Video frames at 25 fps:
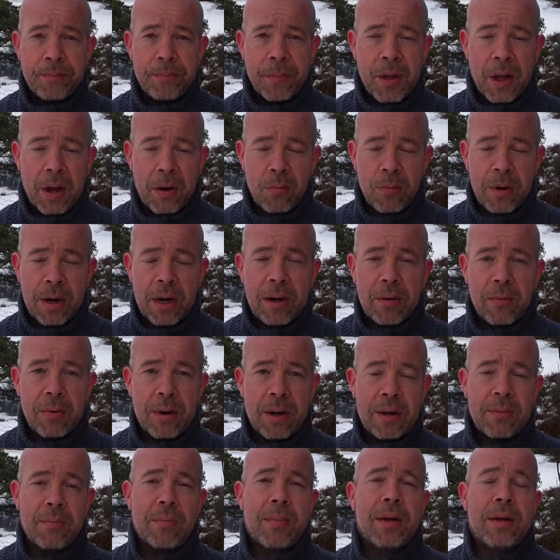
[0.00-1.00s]
really
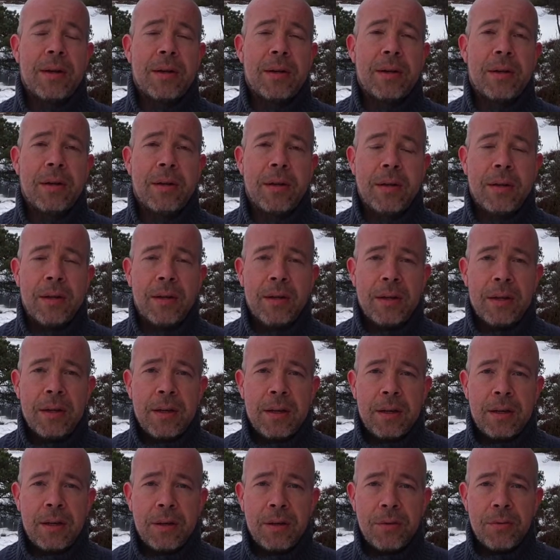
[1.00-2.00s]
recommend
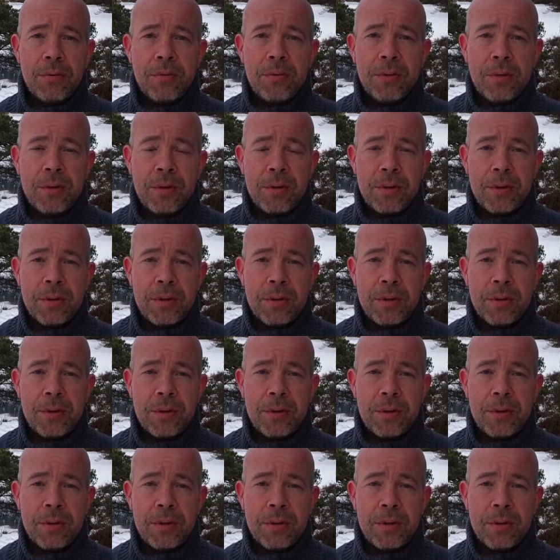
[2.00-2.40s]
do